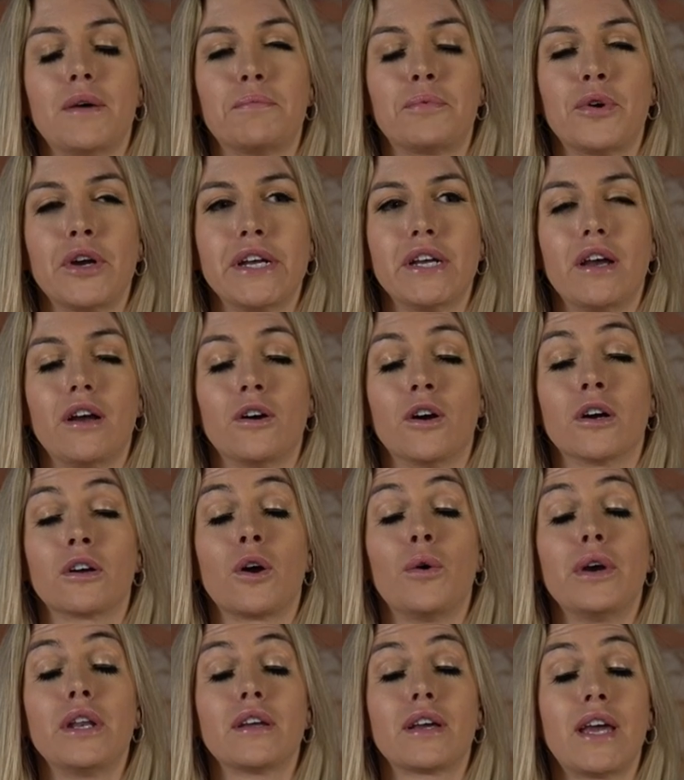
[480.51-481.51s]
to pre or
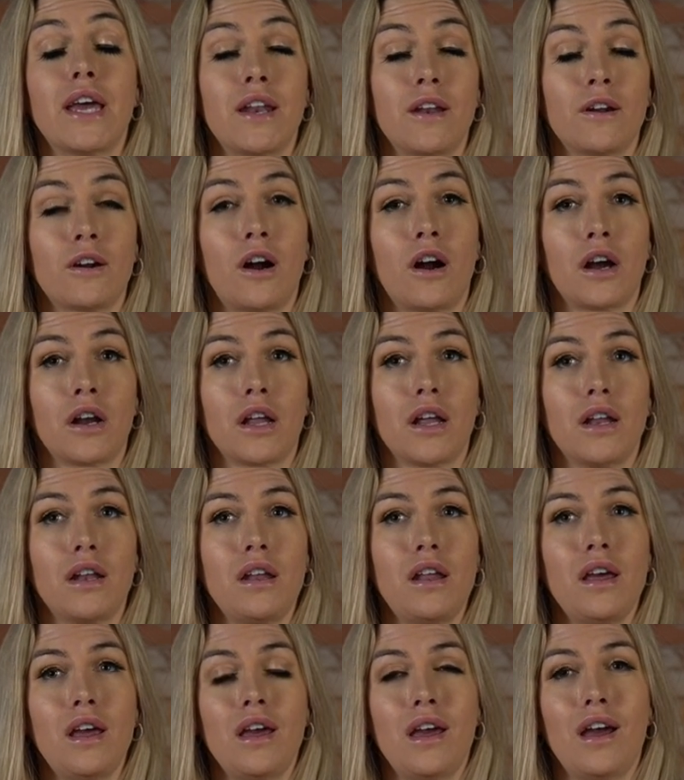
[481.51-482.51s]
going to
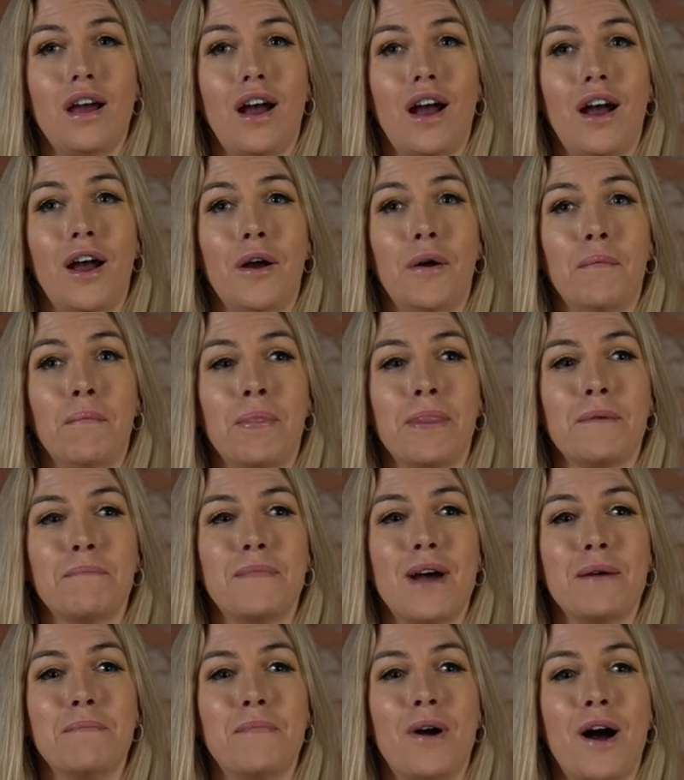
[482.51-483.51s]
kindergarten, um,
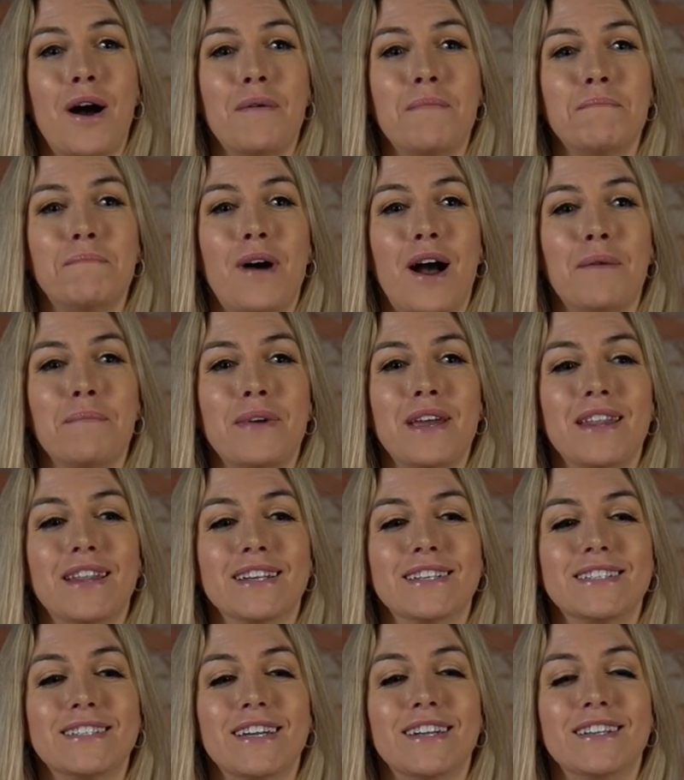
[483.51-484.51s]
my mom bought me
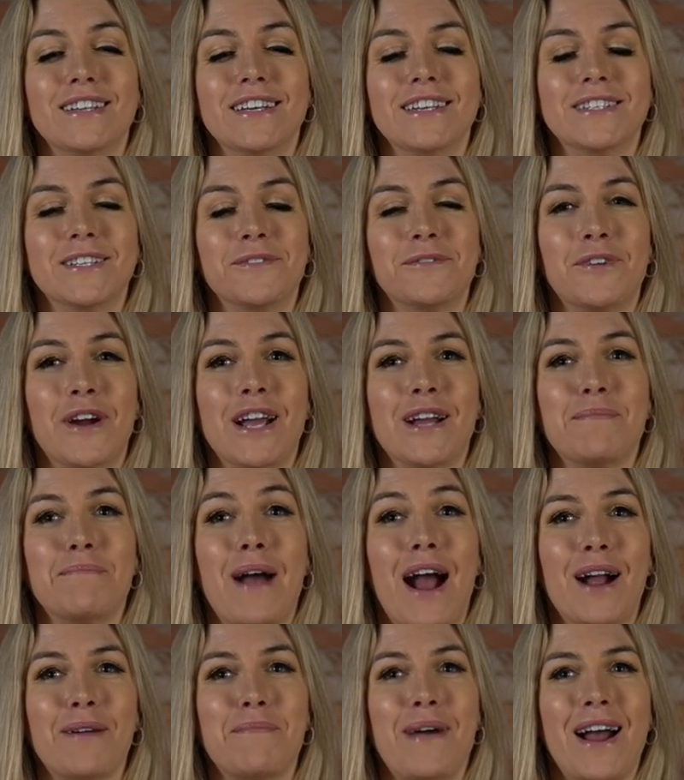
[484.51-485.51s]
this Lisa Frank
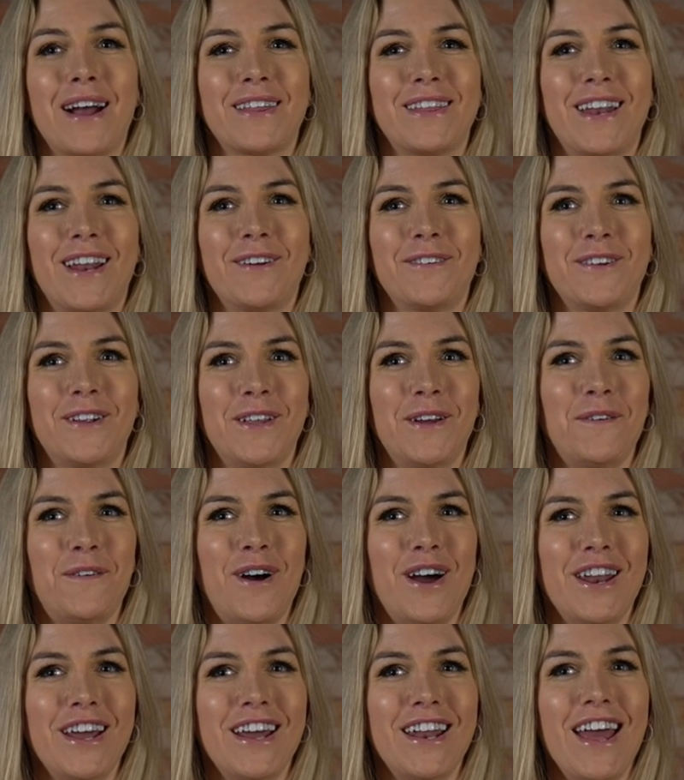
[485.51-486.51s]
backpack that I really
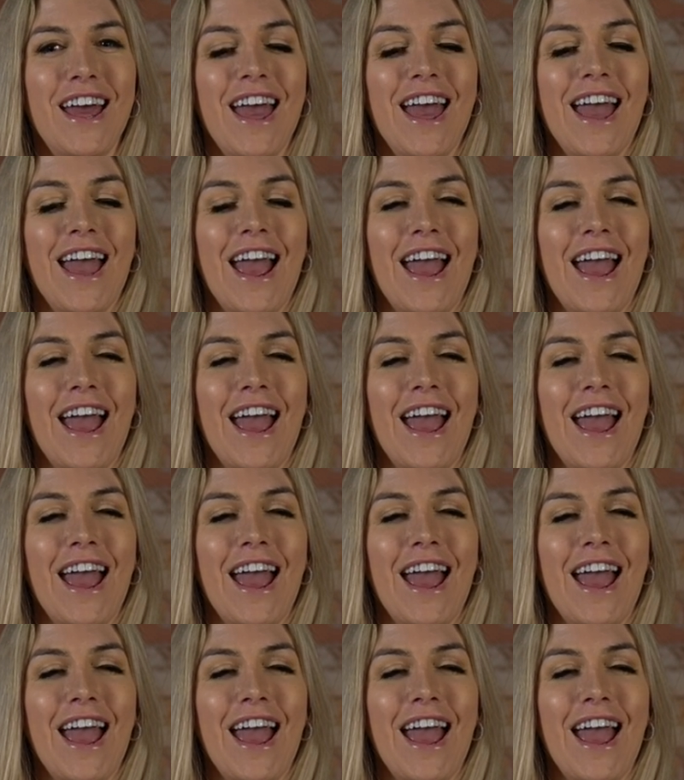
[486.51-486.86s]
wanted.